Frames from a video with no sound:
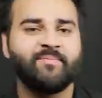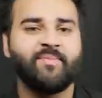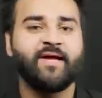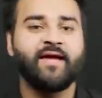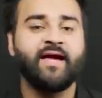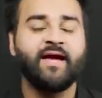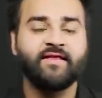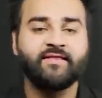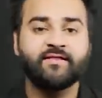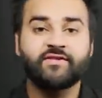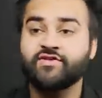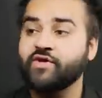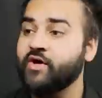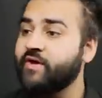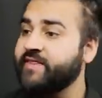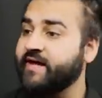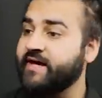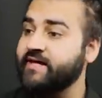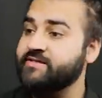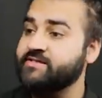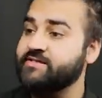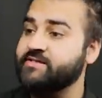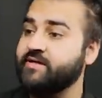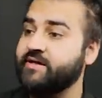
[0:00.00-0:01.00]
But yeah, so
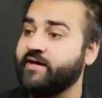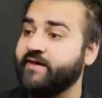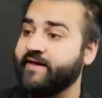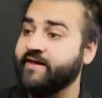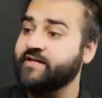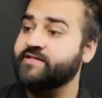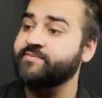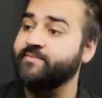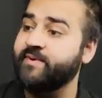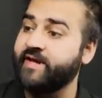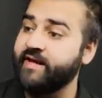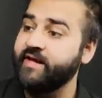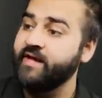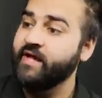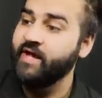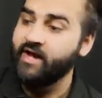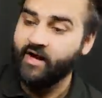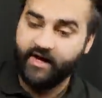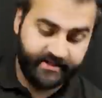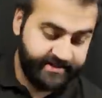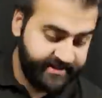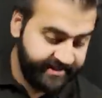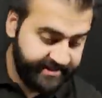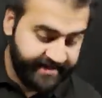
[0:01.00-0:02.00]
that's uh, that's me.
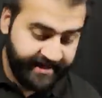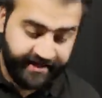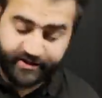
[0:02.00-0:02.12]
I did